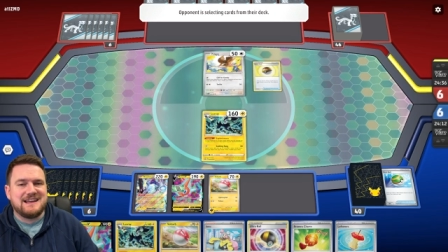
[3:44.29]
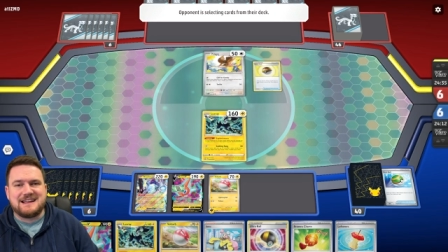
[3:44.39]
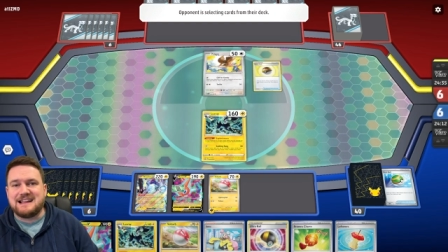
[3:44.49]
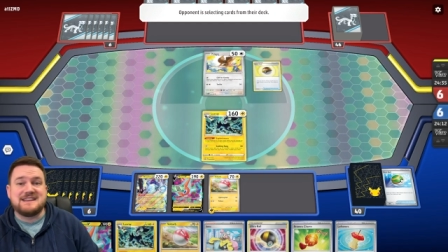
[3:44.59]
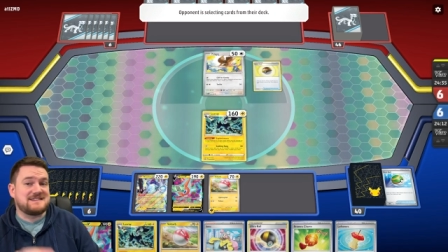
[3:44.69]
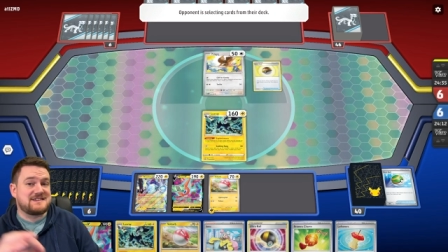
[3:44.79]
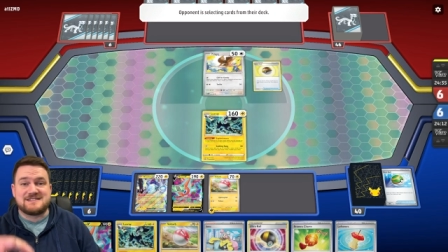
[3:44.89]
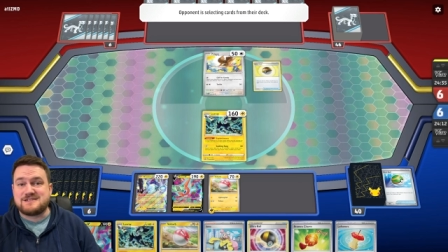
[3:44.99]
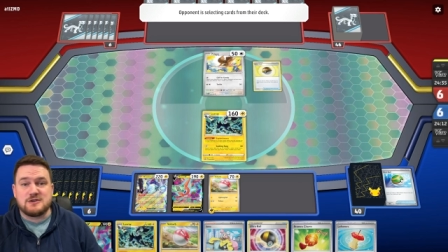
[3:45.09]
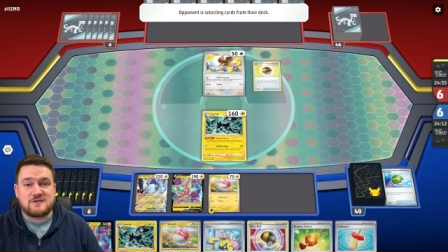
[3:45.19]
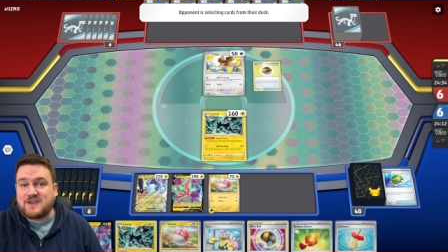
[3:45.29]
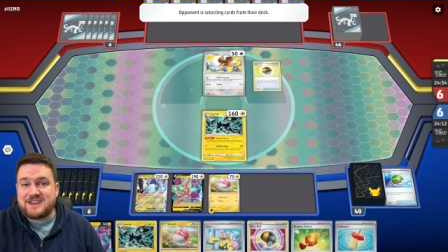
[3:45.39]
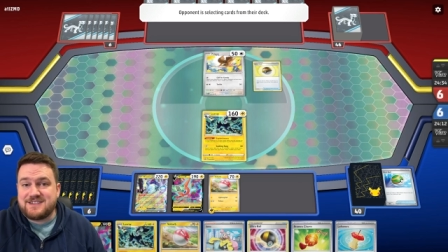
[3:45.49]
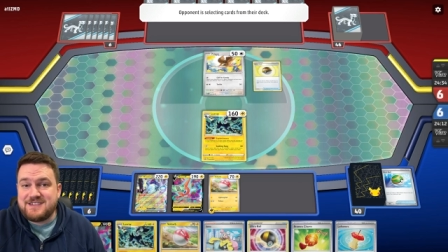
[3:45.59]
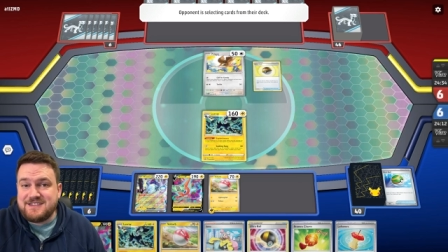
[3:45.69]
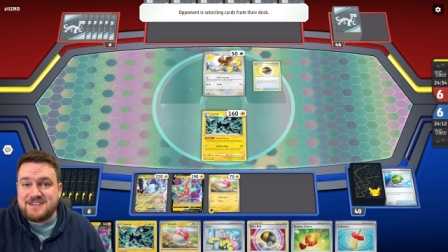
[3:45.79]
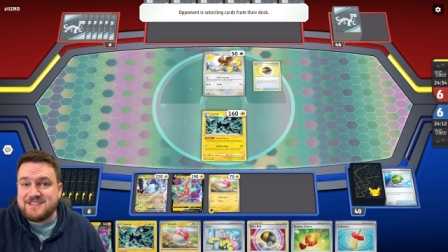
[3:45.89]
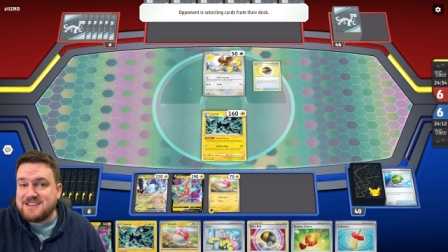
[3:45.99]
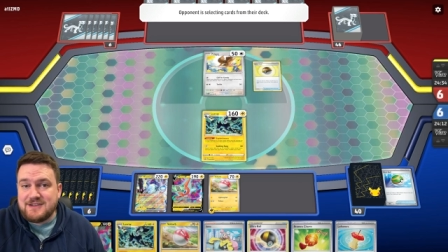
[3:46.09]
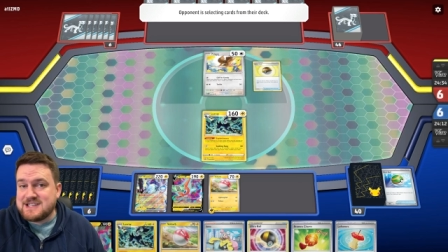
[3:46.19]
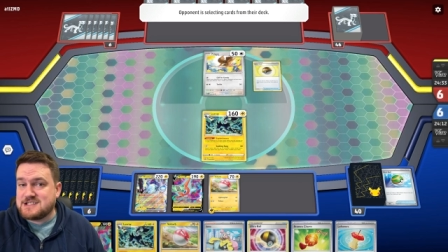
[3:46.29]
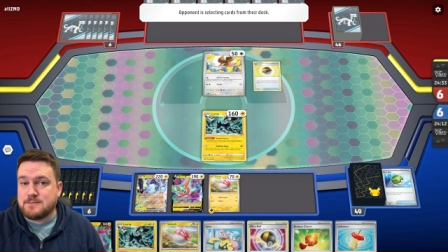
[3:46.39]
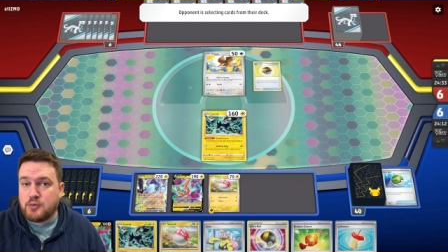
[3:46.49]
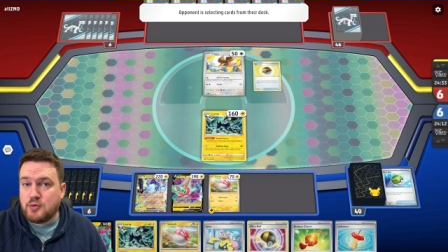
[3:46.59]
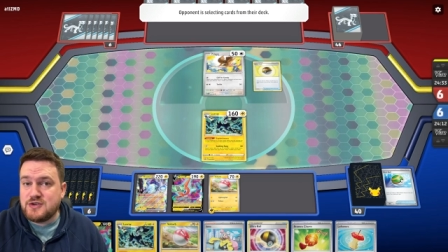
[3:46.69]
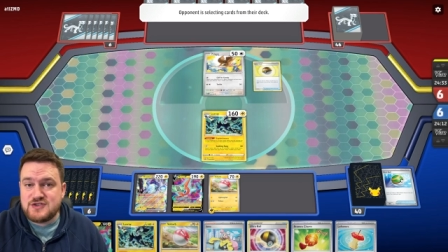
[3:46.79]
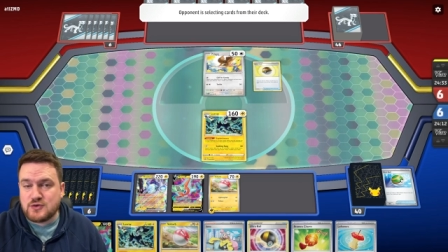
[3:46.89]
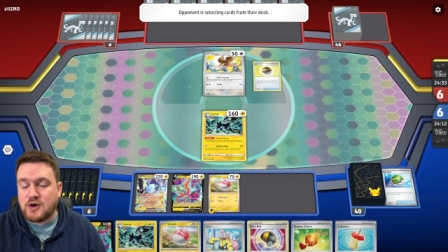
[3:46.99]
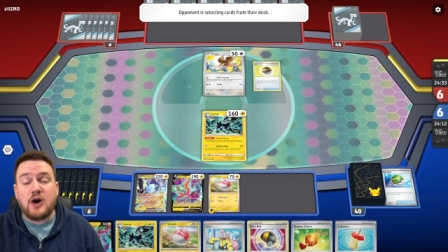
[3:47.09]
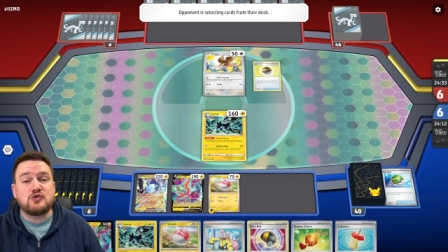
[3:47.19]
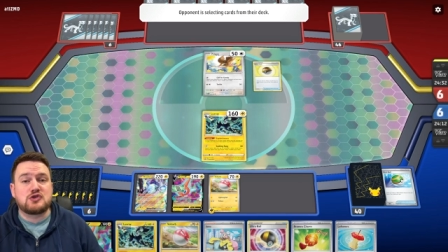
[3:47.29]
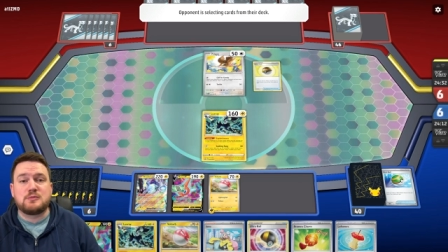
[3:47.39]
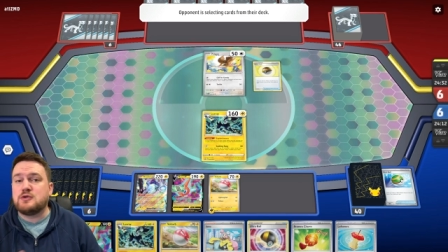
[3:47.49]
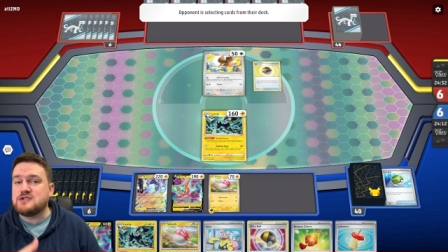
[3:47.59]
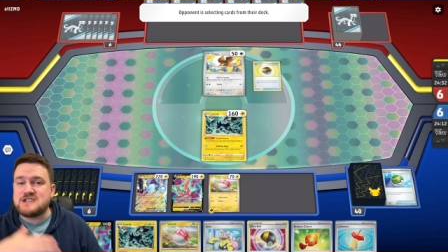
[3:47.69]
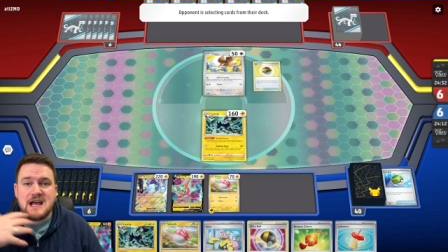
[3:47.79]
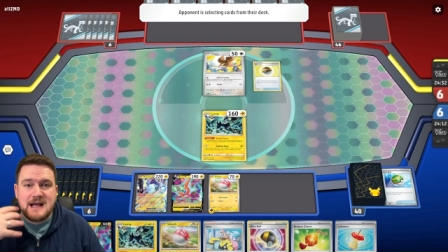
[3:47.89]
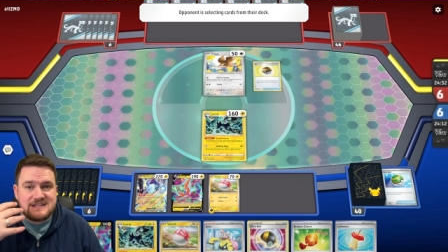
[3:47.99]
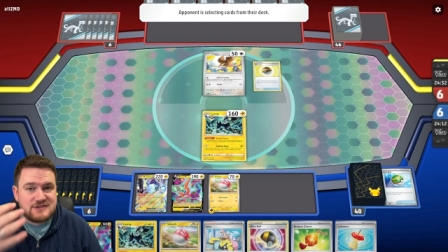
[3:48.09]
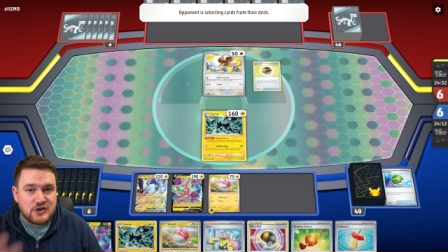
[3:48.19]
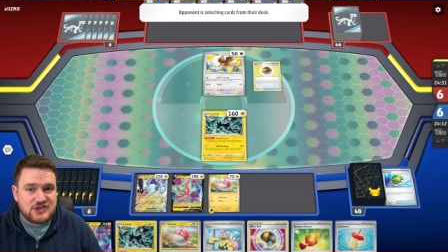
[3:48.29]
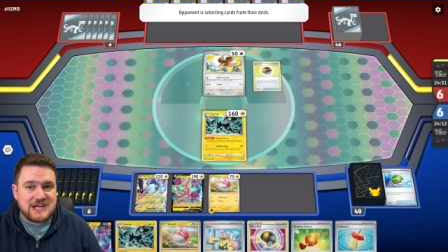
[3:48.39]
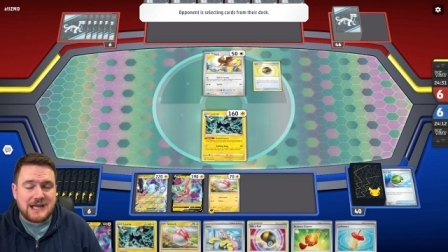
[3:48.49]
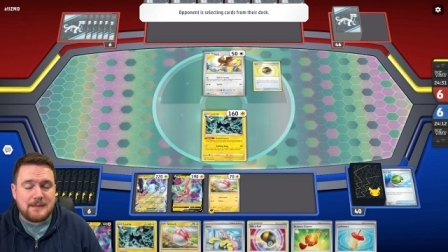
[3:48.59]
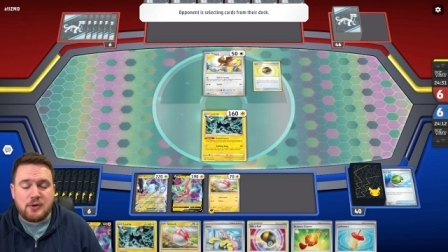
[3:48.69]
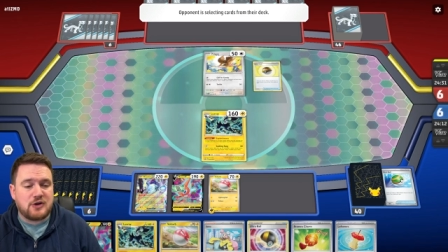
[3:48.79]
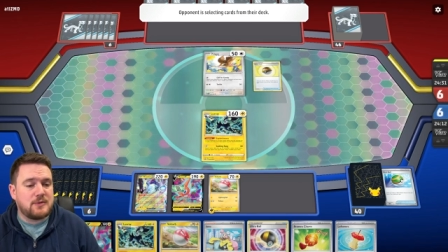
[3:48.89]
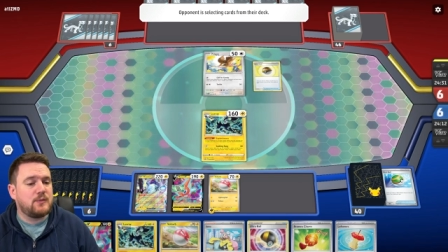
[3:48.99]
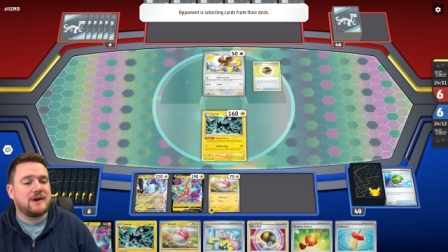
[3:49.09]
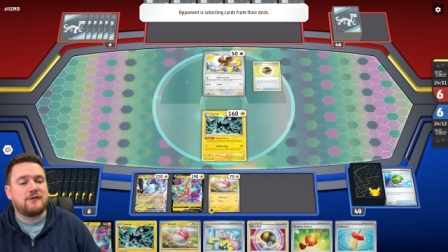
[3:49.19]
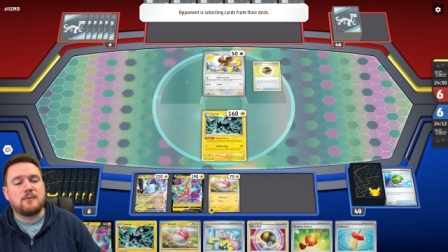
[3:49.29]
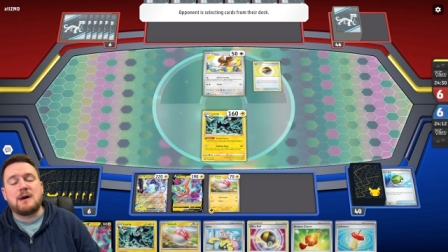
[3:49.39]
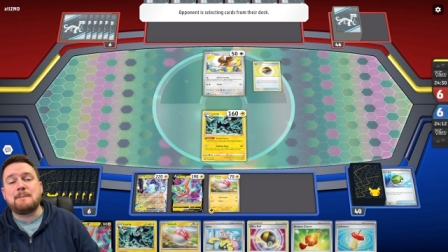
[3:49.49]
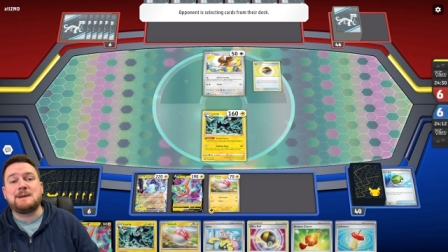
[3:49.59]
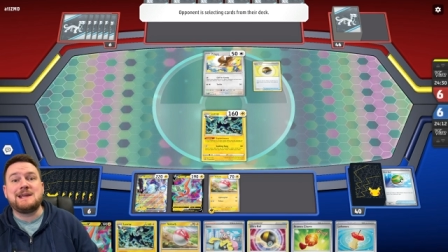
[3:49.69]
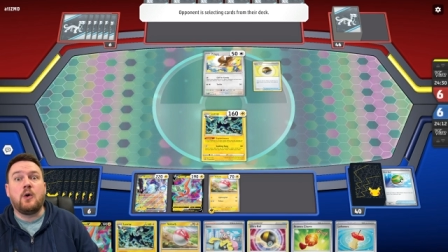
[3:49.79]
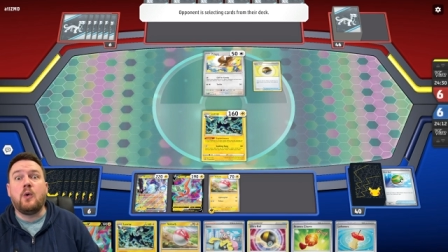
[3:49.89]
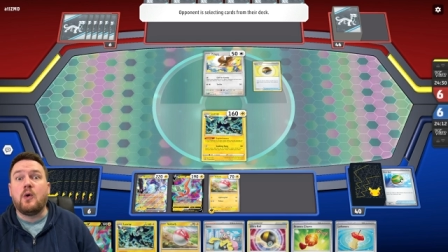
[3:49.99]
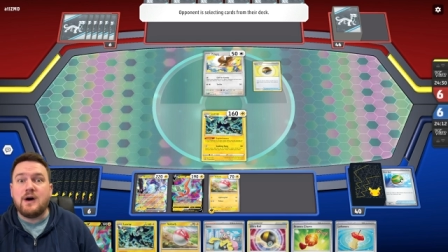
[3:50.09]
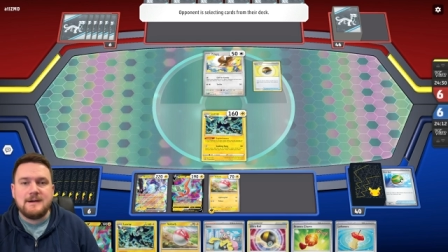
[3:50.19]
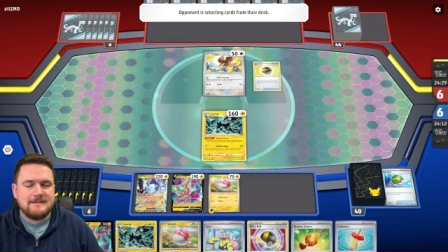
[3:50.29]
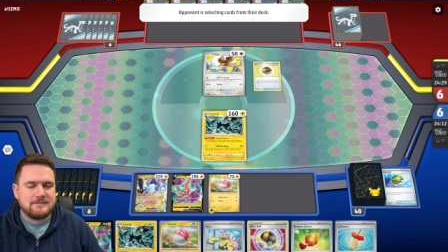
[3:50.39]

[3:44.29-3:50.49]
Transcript: It allows us to search for consistency, like supporters or ultra balls, search out our Pokemon, whatever it might be, or